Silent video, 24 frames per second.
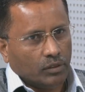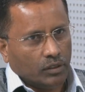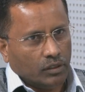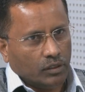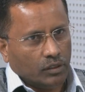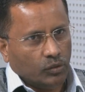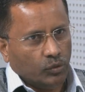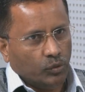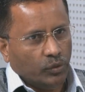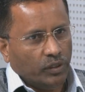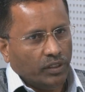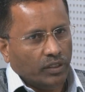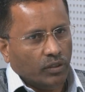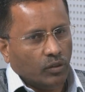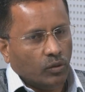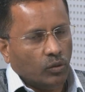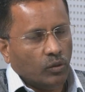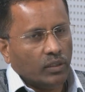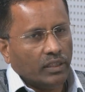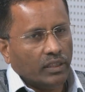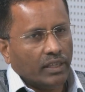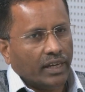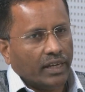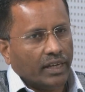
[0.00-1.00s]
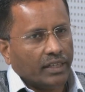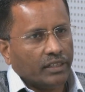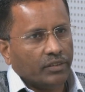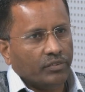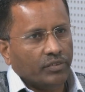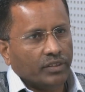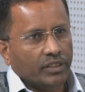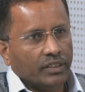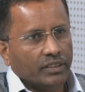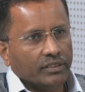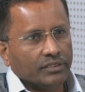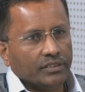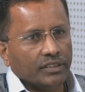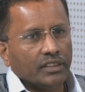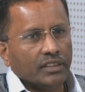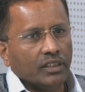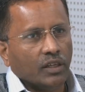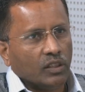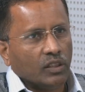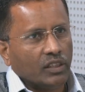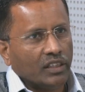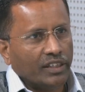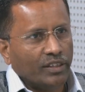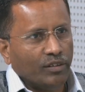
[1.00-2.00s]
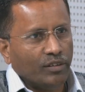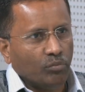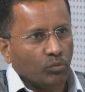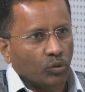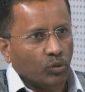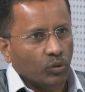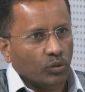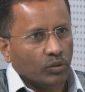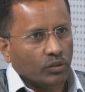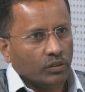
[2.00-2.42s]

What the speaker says: doing all the activities in online mode.